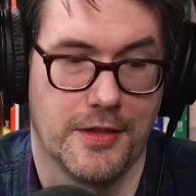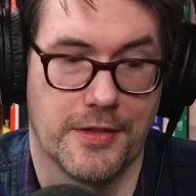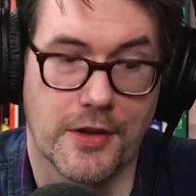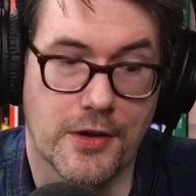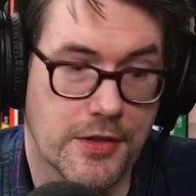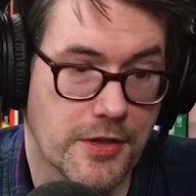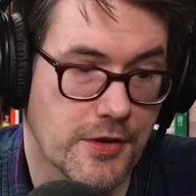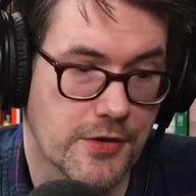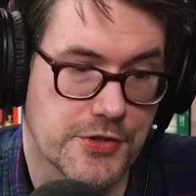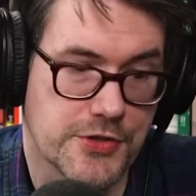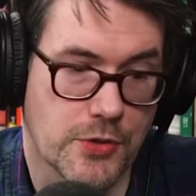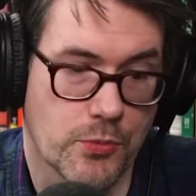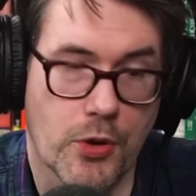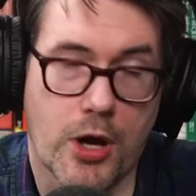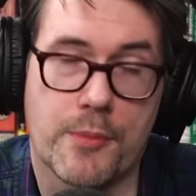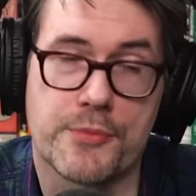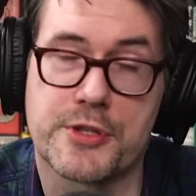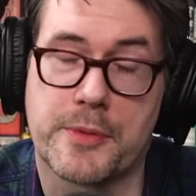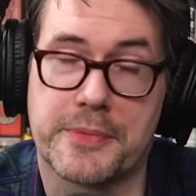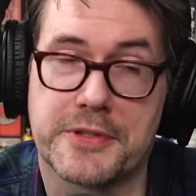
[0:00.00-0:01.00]
Then there's the
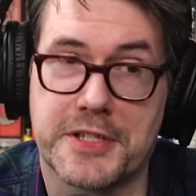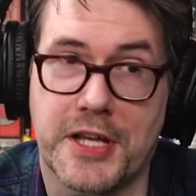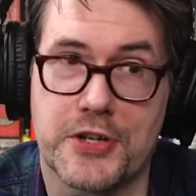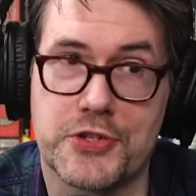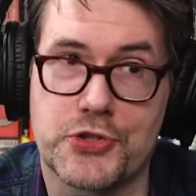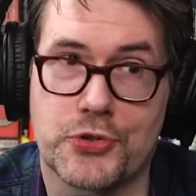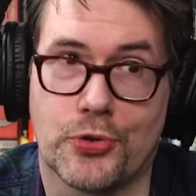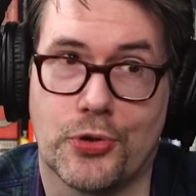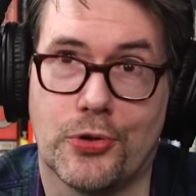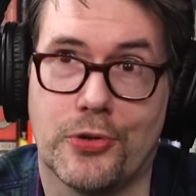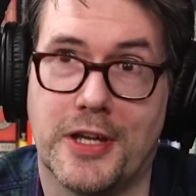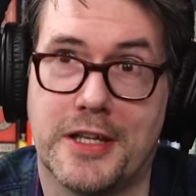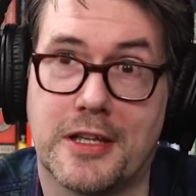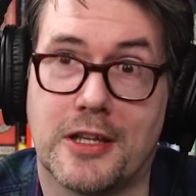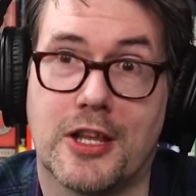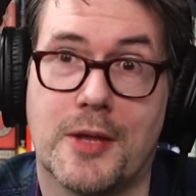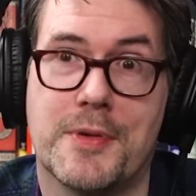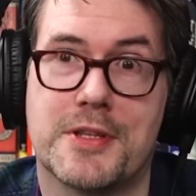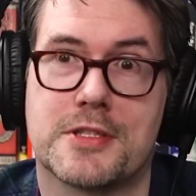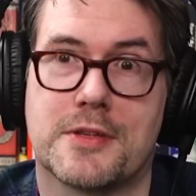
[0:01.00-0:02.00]
realms of potential and
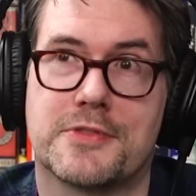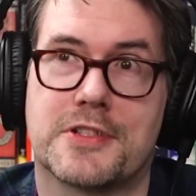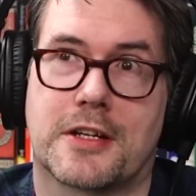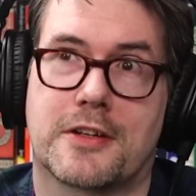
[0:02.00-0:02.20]
the limits of